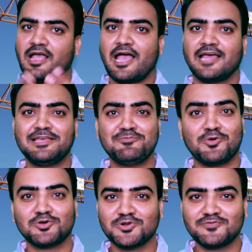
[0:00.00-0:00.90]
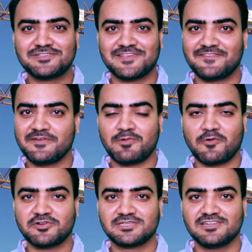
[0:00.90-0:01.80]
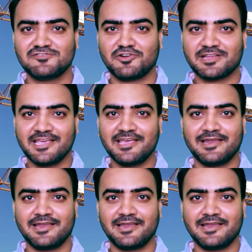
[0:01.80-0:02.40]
I think most of the safety professionals working in